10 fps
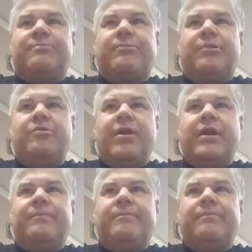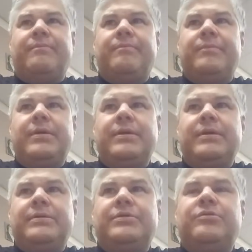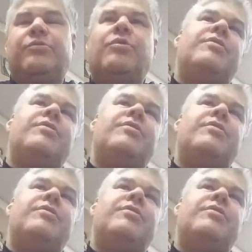program. So the Royal